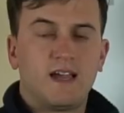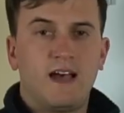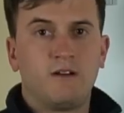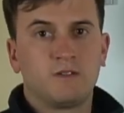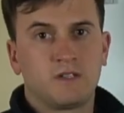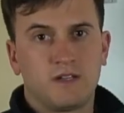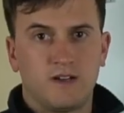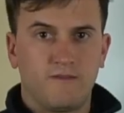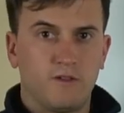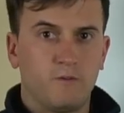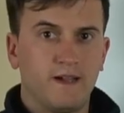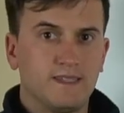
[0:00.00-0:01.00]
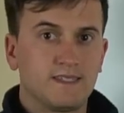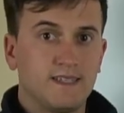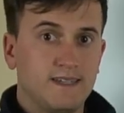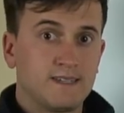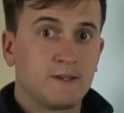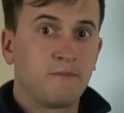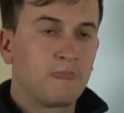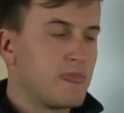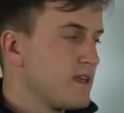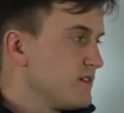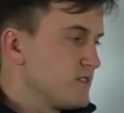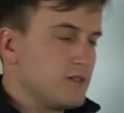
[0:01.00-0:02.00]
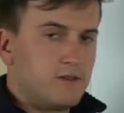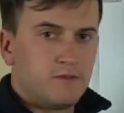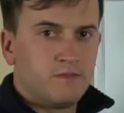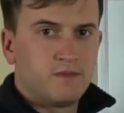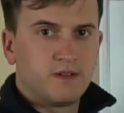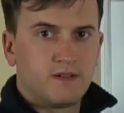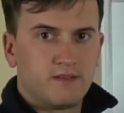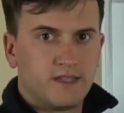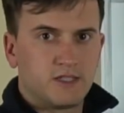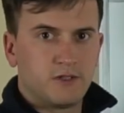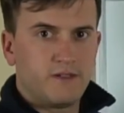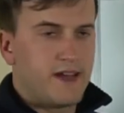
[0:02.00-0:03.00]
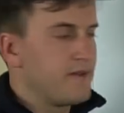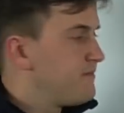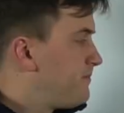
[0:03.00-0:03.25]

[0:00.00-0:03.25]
out of the wait state. So let's do that.